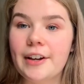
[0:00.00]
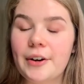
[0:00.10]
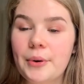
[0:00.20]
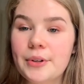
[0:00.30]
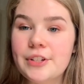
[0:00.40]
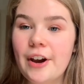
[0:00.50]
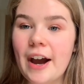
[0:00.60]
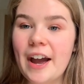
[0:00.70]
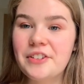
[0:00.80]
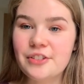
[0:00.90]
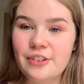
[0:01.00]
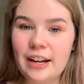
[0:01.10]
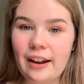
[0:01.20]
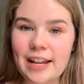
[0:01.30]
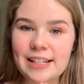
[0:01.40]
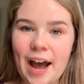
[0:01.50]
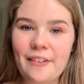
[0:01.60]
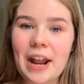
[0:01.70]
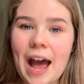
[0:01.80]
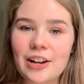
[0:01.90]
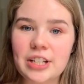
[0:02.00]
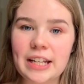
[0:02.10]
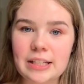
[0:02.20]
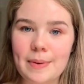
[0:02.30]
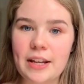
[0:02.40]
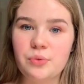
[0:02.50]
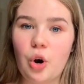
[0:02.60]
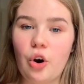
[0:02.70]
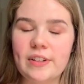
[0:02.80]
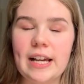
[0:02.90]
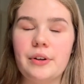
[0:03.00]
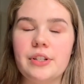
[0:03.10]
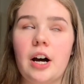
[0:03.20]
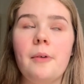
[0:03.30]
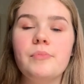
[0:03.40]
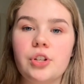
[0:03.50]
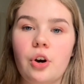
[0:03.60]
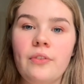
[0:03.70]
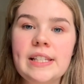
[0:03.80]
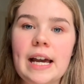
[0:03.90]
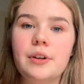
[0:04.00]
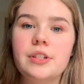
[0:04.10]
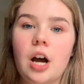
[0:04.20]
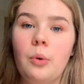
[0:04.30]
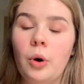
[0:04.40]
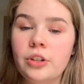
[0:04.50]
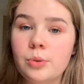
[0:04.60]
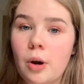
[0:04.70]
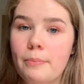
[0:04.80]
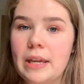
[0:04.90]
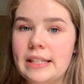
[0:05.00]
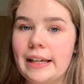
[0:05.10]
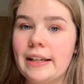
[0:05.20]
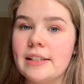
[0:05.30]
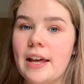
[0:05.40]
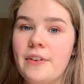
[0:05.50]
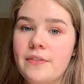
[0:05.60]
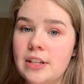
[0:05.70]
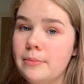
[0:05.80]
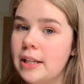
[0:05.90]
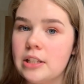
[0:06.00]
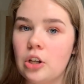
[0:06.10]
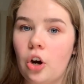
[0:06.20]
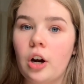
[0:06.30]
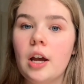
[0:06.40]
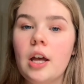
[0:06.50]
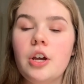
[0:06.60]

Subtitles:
Also, I've just realized I haven't actually explained what office hours are. So office hours are one-to-one meetings. They're 15 minutes long.